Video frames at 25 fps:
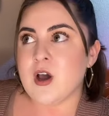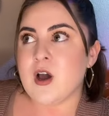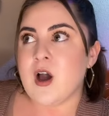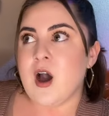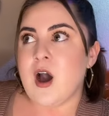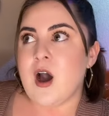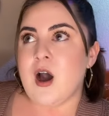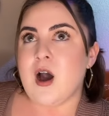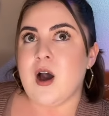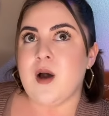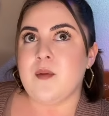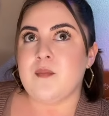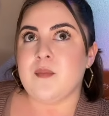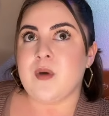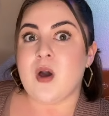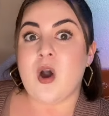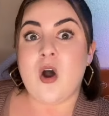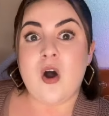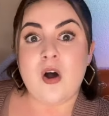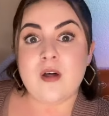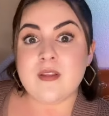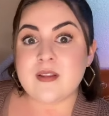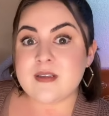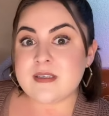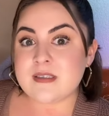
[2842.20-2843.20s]

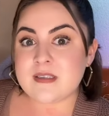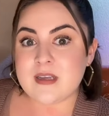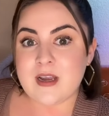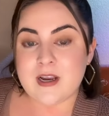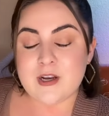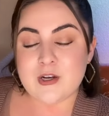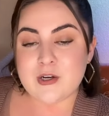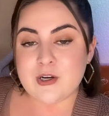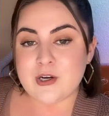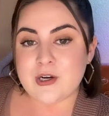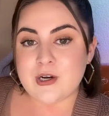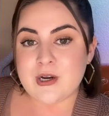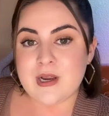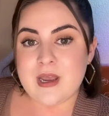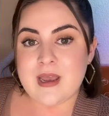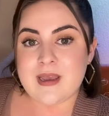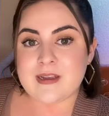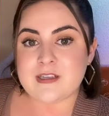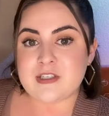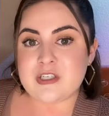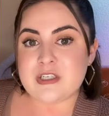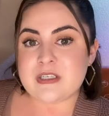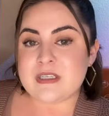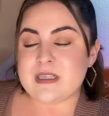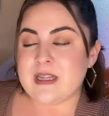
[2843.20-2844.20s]
call the signer
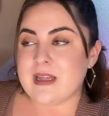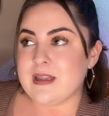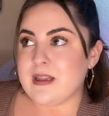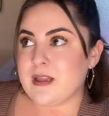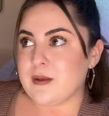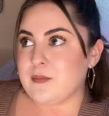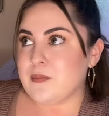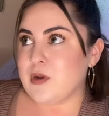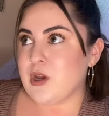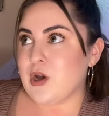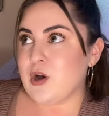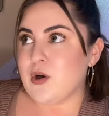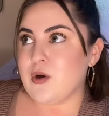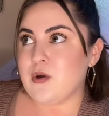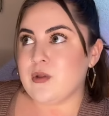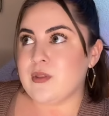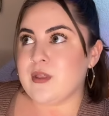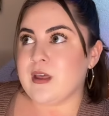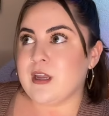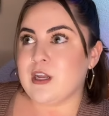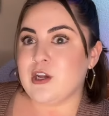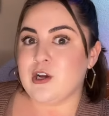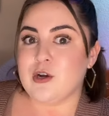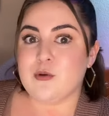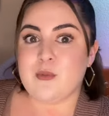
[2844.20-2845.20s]
and just let them know
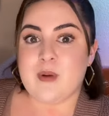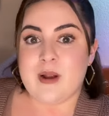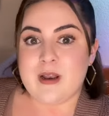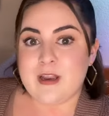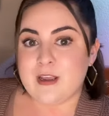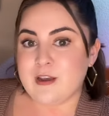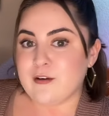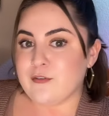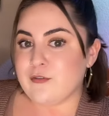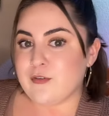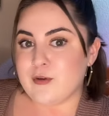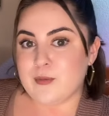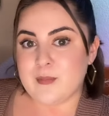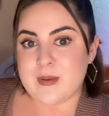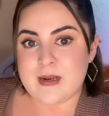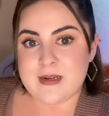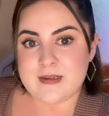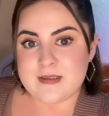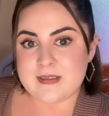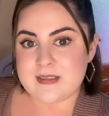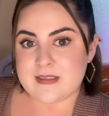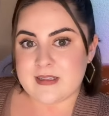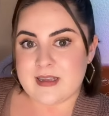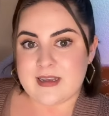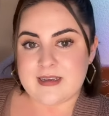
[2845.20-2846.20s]
that you're running a few
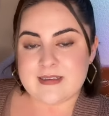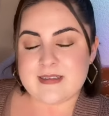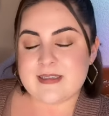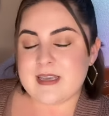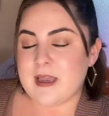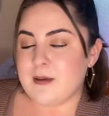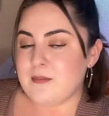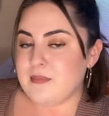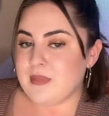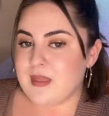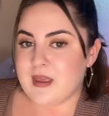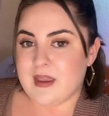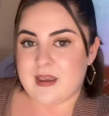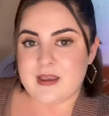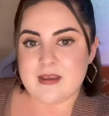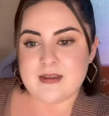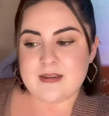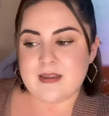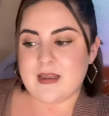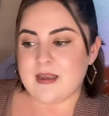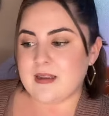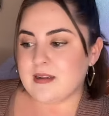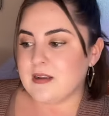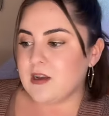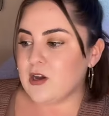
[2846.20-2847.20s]
minutes late. Same thing.
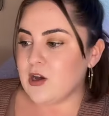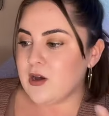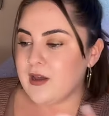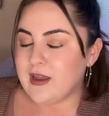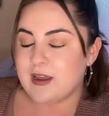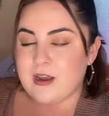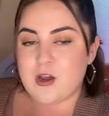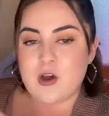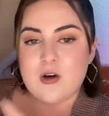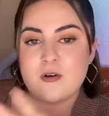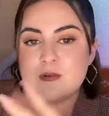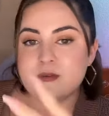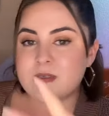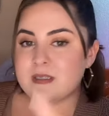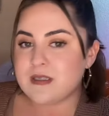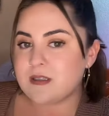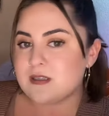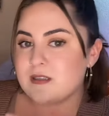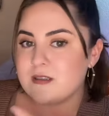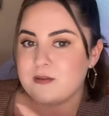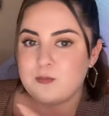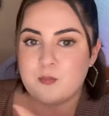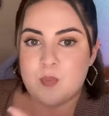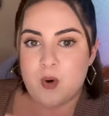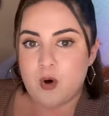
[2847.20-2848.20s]
It goes
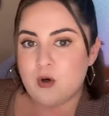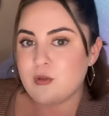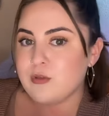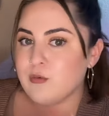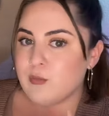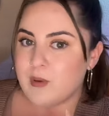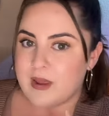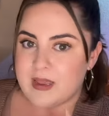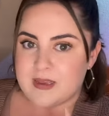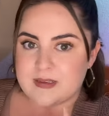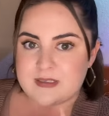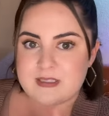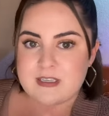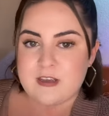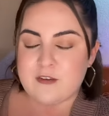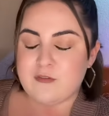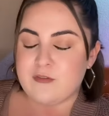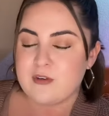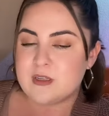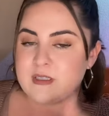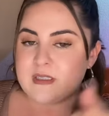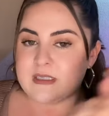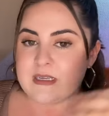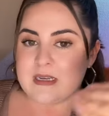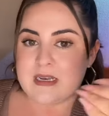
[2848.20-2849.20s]
both ways. If
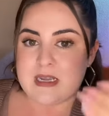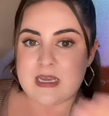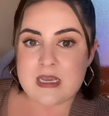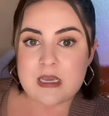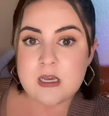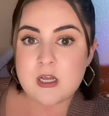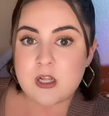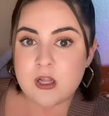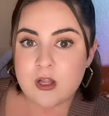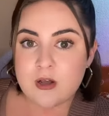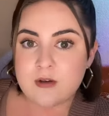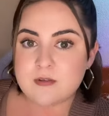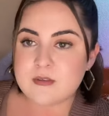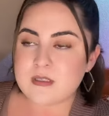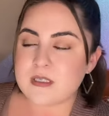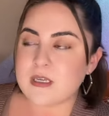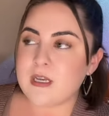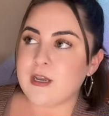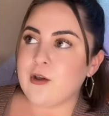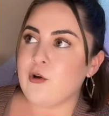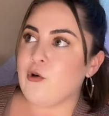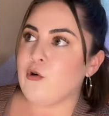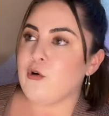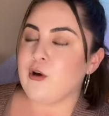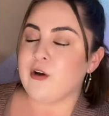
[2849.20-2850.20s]
it's an
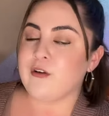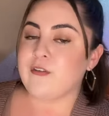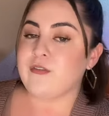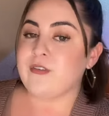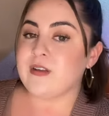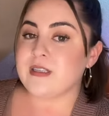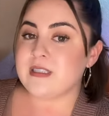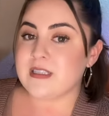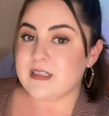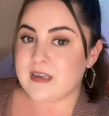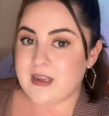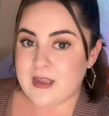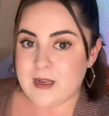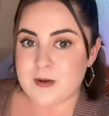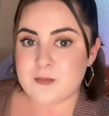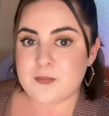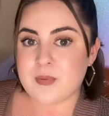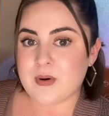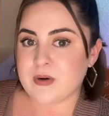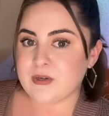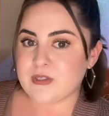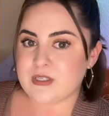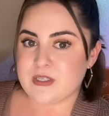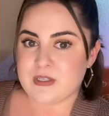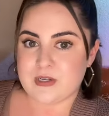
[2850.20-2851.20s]
e-closing or if it's an
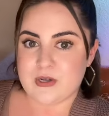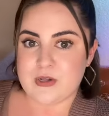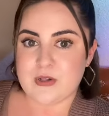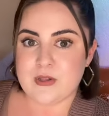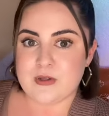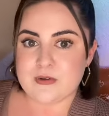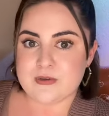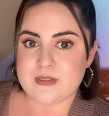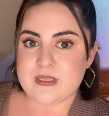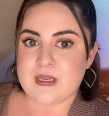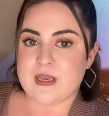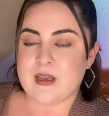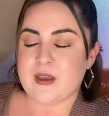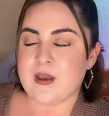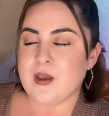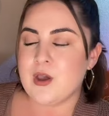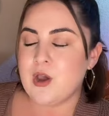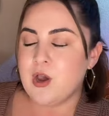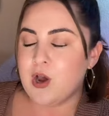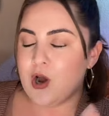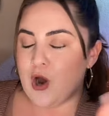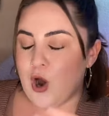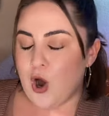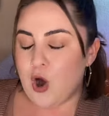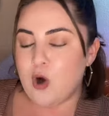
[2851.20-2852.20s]
in-person closing,
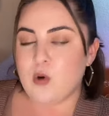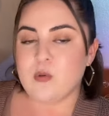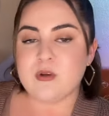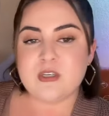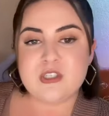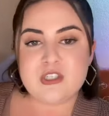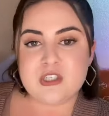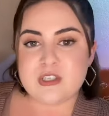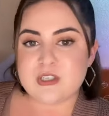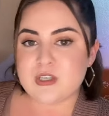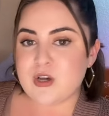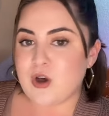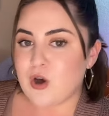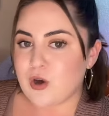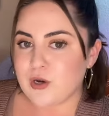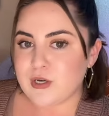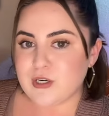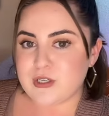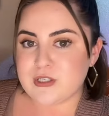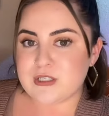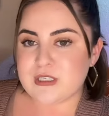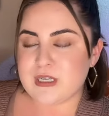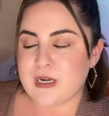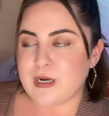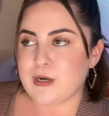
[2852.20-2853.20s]
always just call
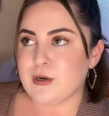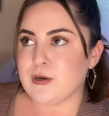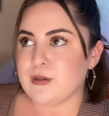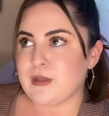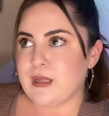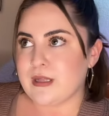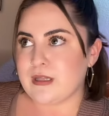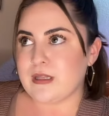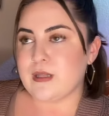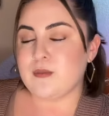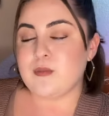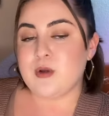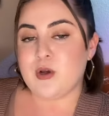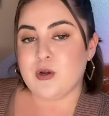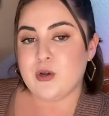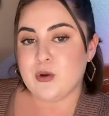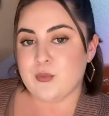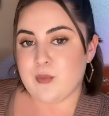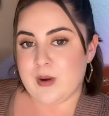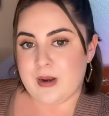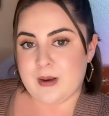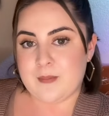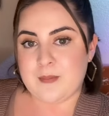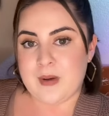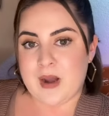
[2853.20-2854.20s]
your signer, let them know you're
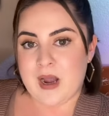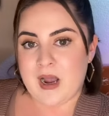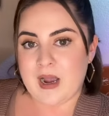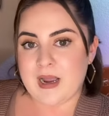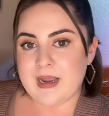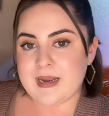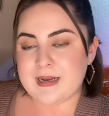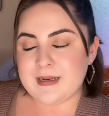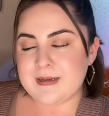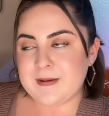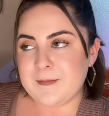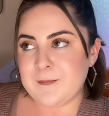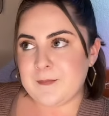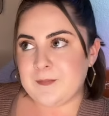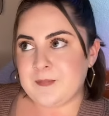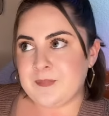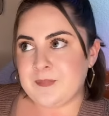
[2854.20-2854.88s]
running behind,